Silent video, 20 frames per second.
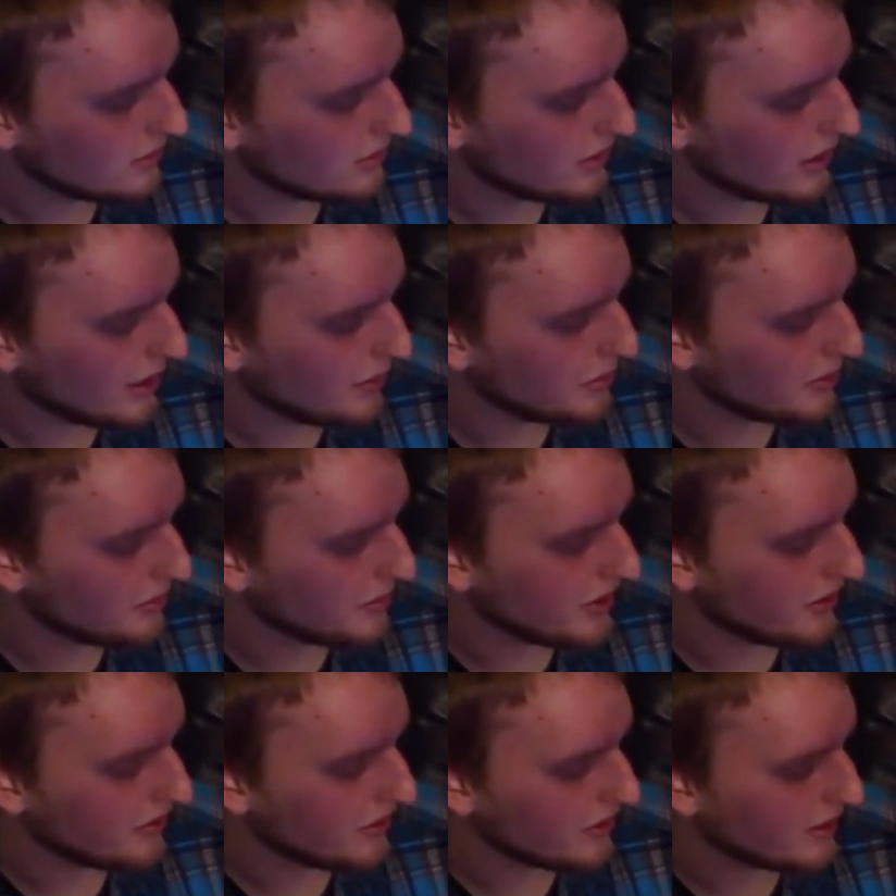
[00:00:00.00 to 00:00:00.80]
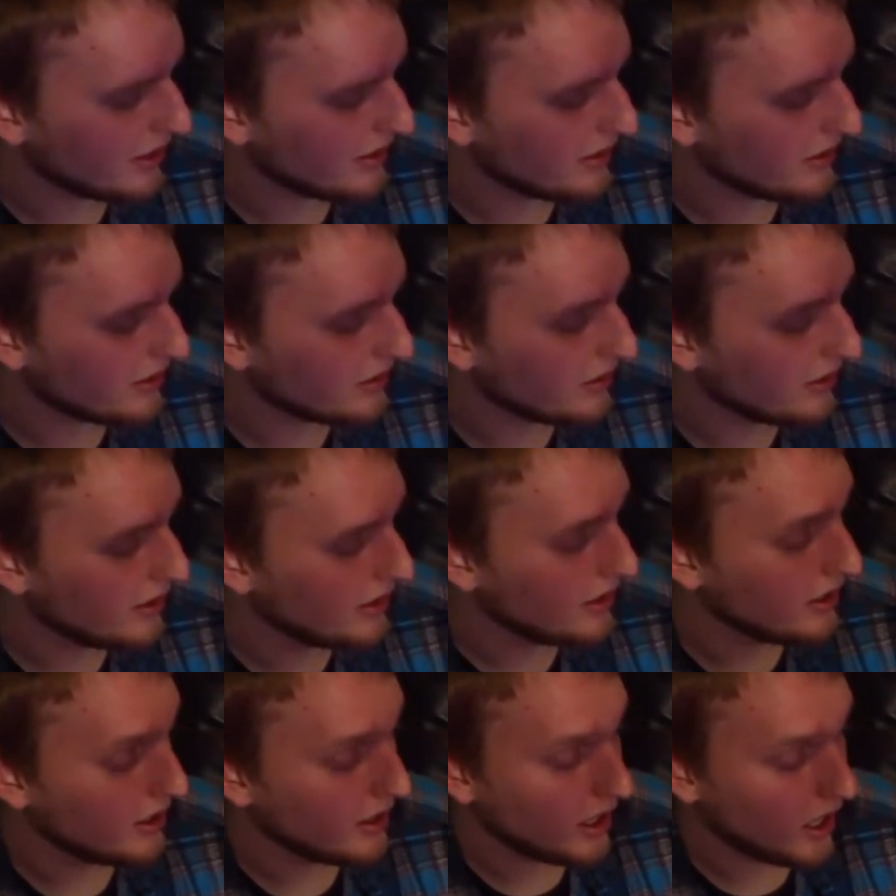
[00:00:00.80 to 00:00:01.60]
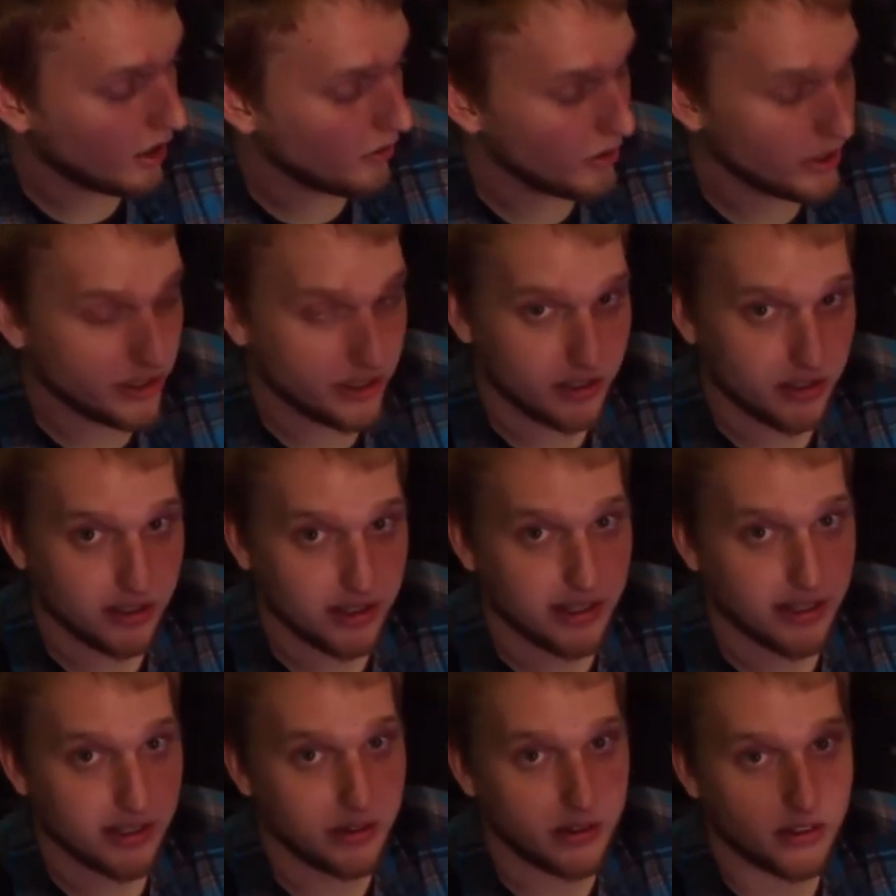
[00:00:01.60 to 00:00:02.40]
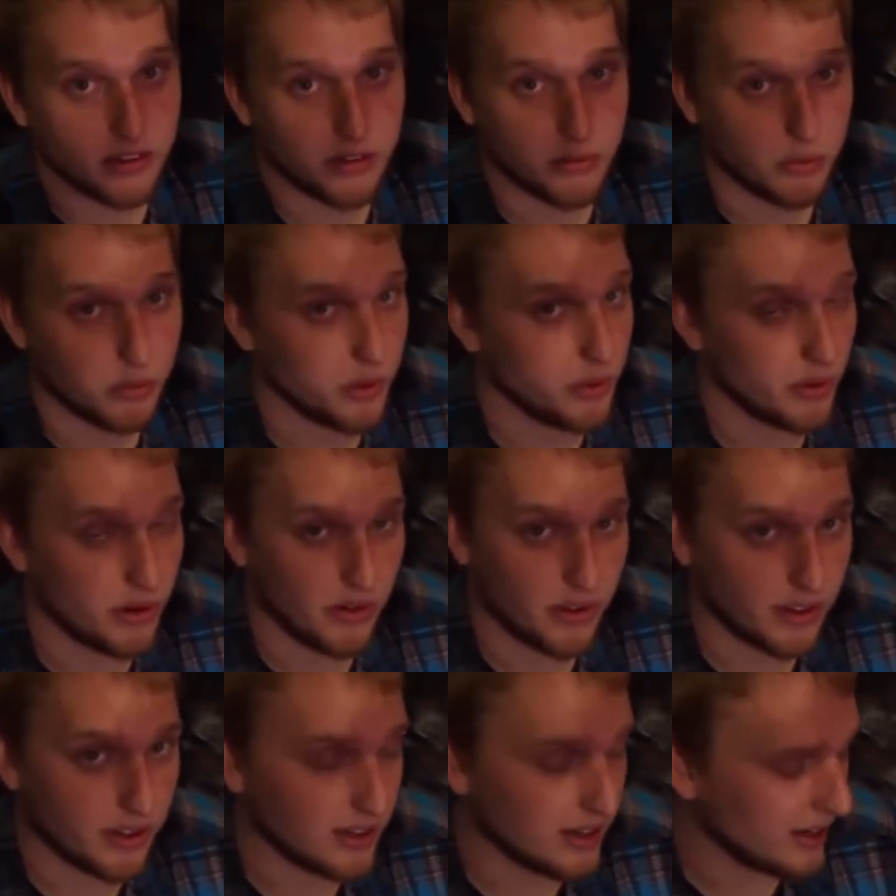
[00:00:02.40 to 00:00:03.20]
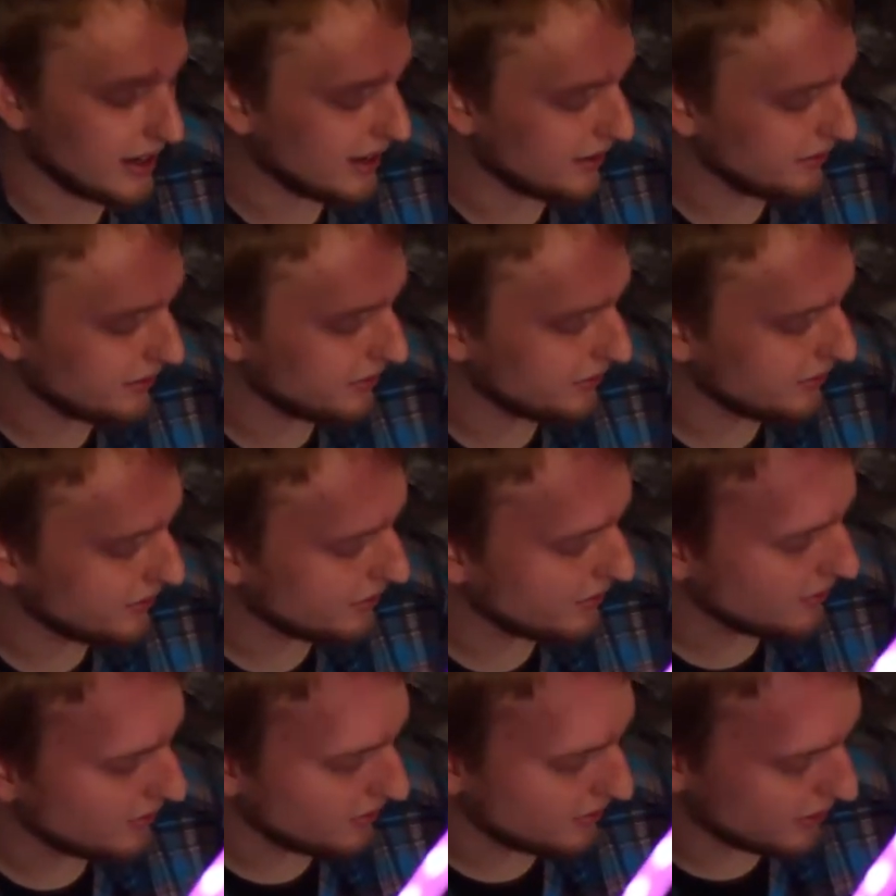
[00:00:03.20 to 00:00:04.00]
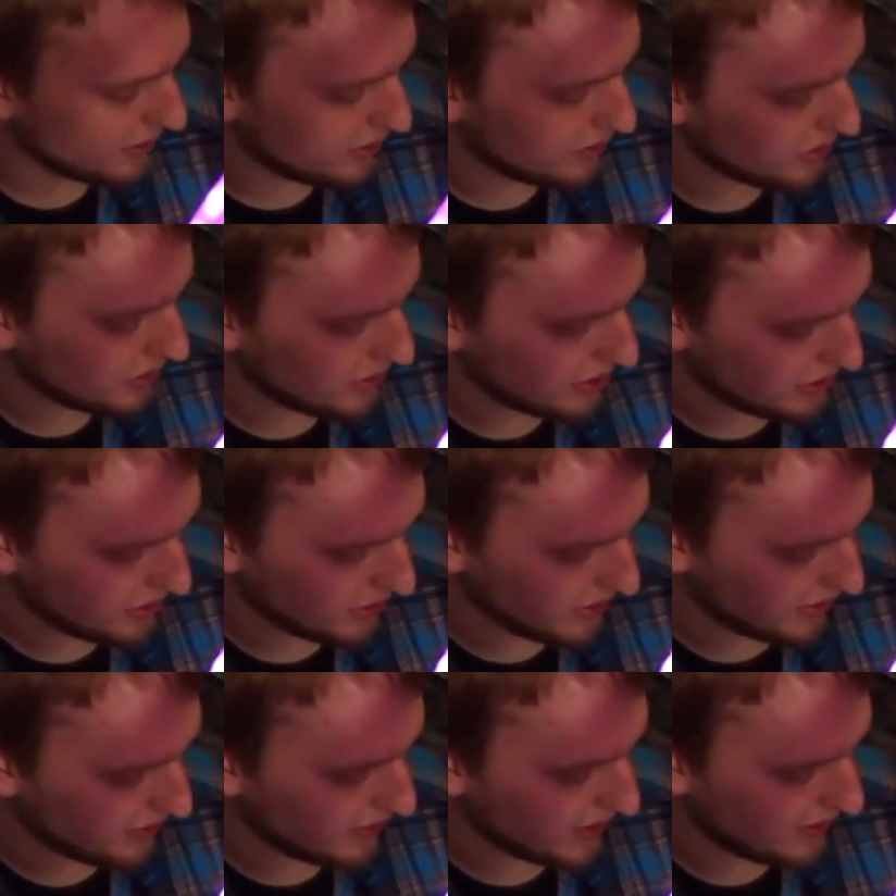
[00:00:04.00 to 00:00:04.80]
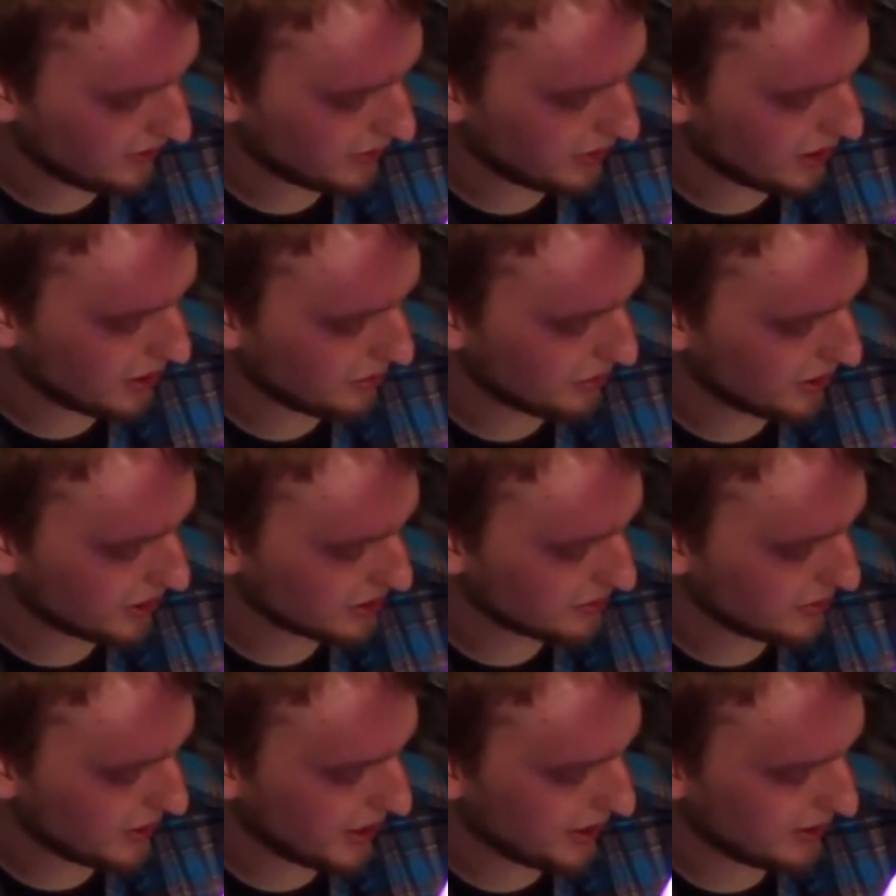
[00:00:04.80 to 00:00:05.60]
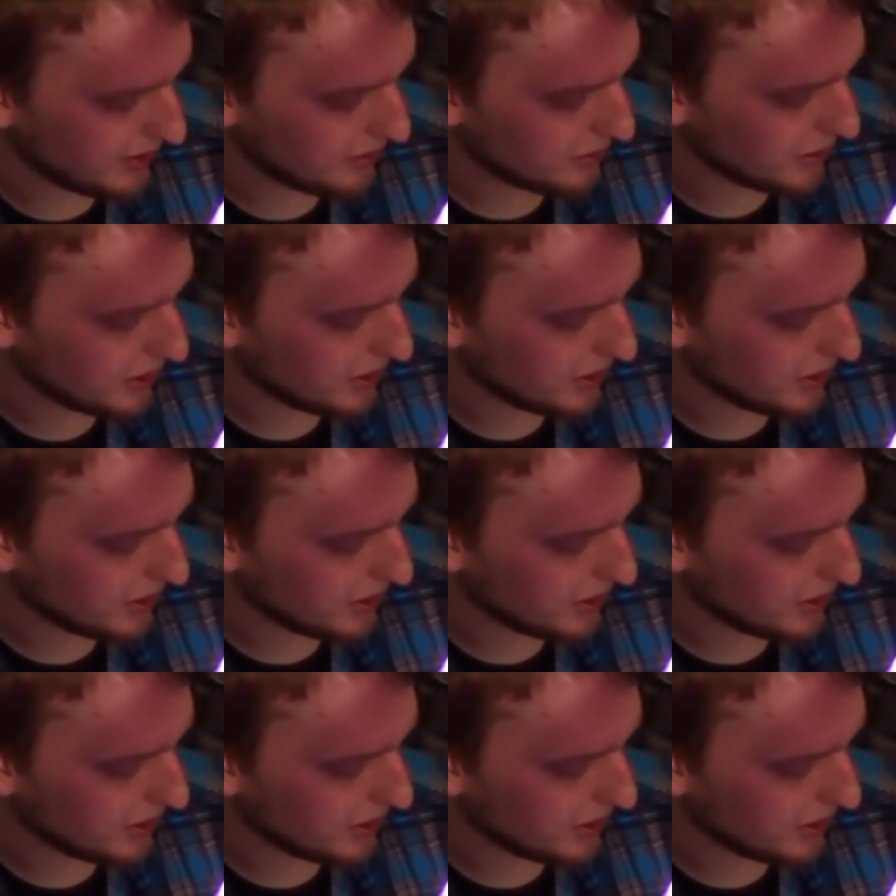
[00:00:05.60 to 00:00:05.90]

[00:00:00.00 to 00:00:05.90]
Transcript: Grab some different colors. Originally, we were only going to have the 225 complex pattern